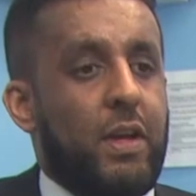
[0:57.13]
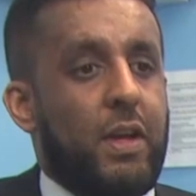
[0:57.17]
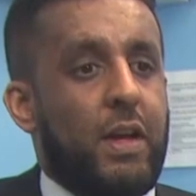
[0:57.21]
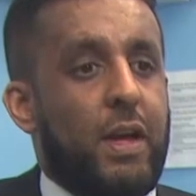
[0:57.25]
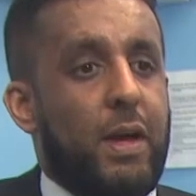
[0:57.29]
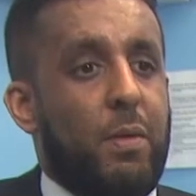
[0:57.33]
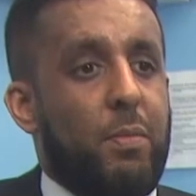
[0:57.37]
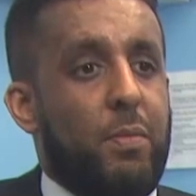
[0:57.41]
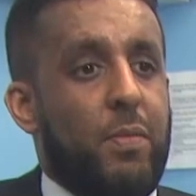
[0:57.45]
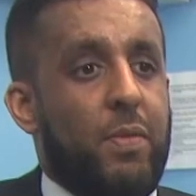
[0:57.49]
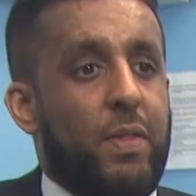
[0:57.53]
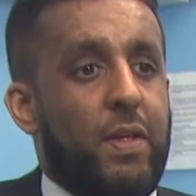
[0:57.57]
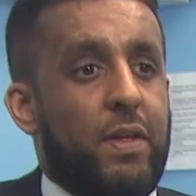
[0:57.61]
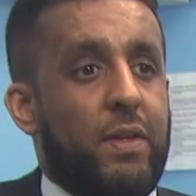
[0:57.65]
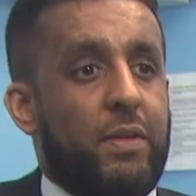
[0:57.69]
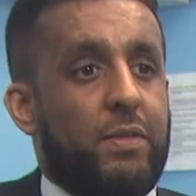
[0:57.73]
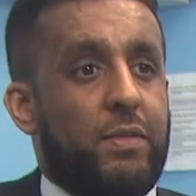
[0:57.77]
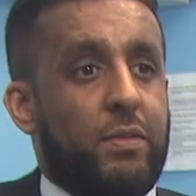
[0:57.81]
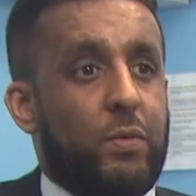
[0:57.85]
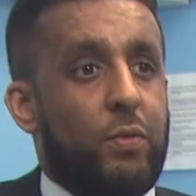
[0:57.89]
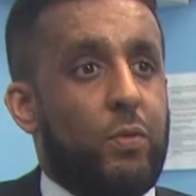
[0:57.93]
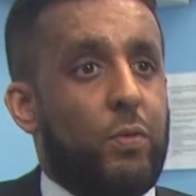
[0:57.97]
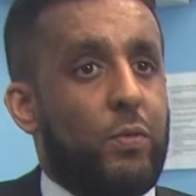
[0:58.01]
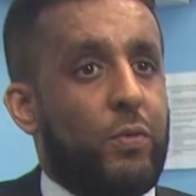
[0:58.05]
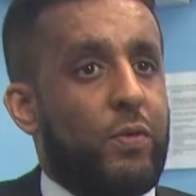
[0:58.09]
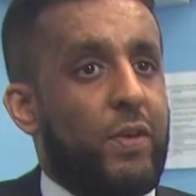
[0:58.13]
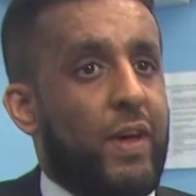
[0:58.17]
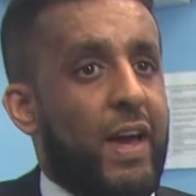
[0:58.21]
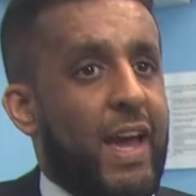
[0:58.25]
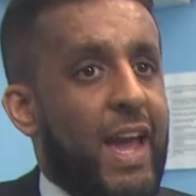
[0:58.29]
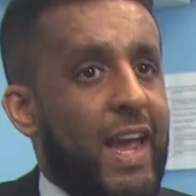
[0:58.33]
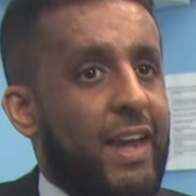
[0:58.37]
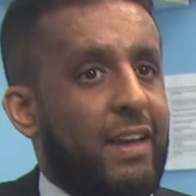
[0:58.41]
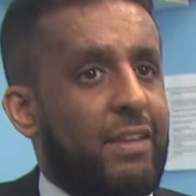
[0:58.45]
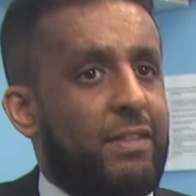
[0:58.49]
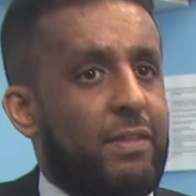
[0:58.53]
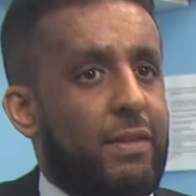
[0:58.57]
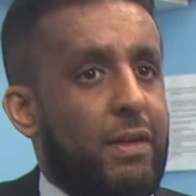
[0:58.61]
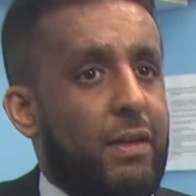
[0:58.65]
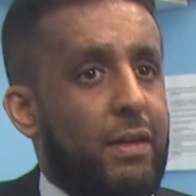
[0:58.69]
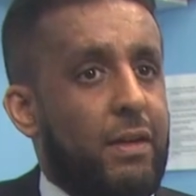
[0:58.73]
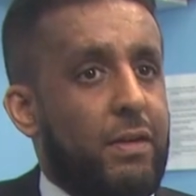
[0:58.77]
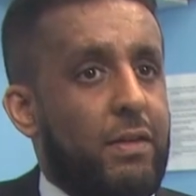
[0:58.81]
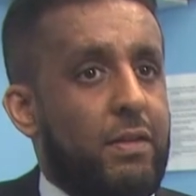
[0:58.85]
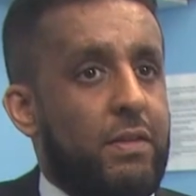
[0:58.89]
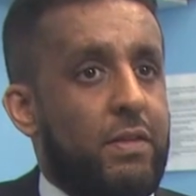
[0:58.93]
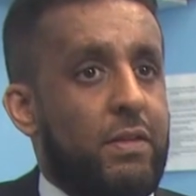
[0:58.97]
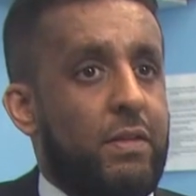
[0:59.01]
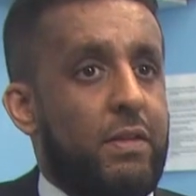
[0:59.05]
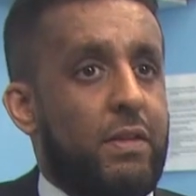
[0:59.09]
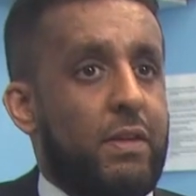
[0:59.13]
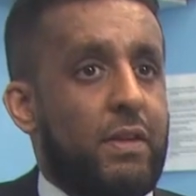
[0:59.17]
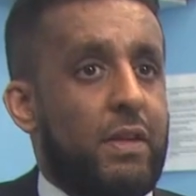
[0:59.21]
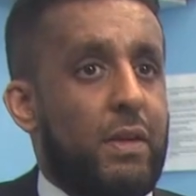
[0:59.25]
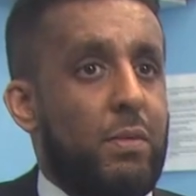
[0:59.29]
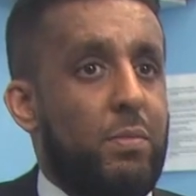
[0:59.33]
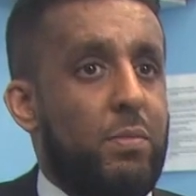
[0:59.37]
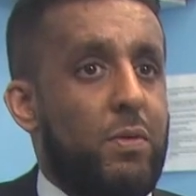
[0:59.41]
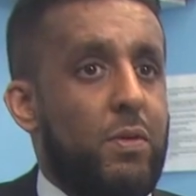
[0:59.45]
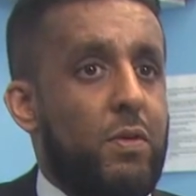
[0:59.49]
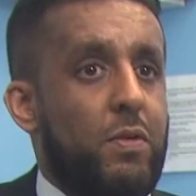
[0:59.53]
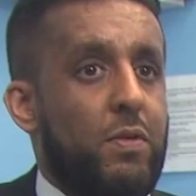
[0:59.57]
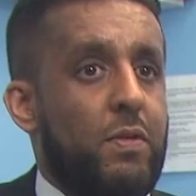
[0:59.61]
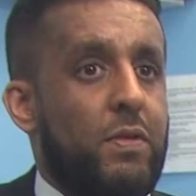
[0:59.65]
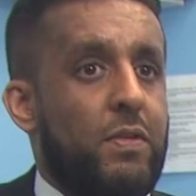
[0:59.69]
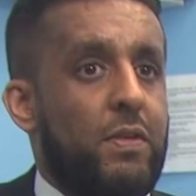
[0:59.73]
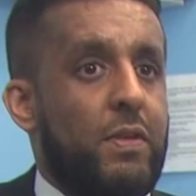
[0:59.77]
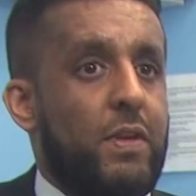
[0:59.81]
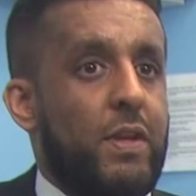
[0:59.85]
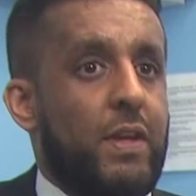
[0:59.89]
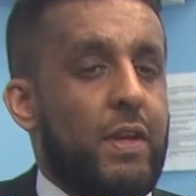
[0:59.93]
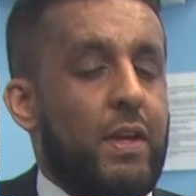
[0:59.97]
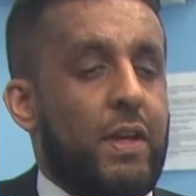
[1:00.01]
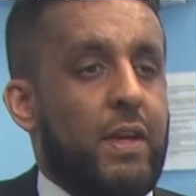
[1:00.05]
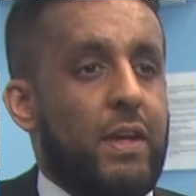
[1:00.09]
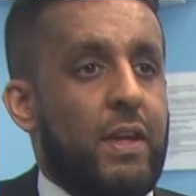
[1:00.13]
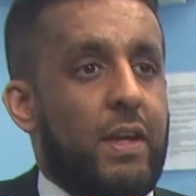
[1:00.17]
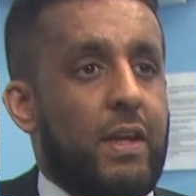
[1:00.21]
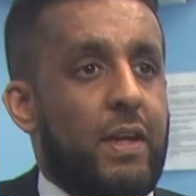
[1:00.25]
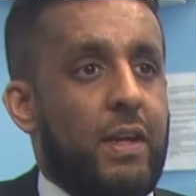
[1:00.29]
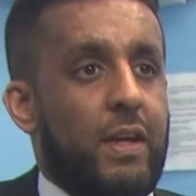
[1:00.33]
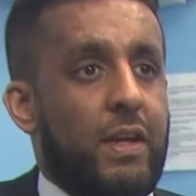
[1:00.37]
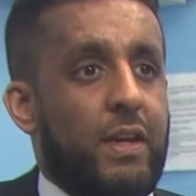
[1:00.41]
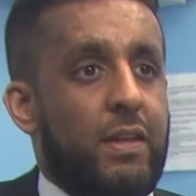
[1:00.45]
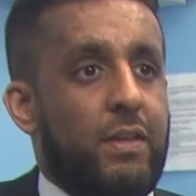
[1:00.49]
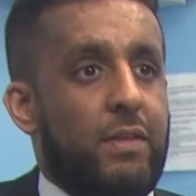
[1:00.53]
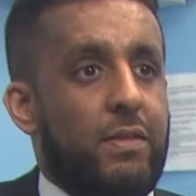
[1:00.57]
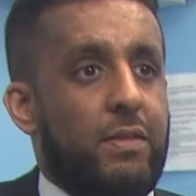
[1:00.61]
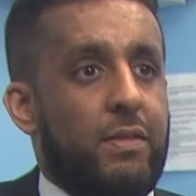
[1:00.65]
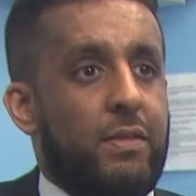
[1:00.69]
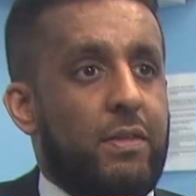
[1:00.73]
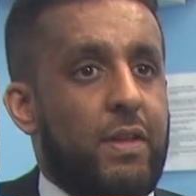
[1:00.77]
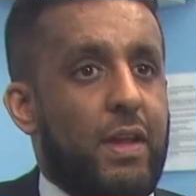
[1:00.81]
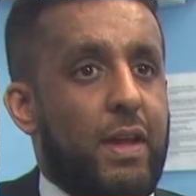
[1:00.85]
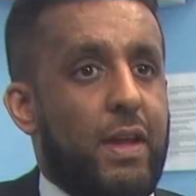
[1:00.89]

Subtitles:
The schools are excellent. The commute is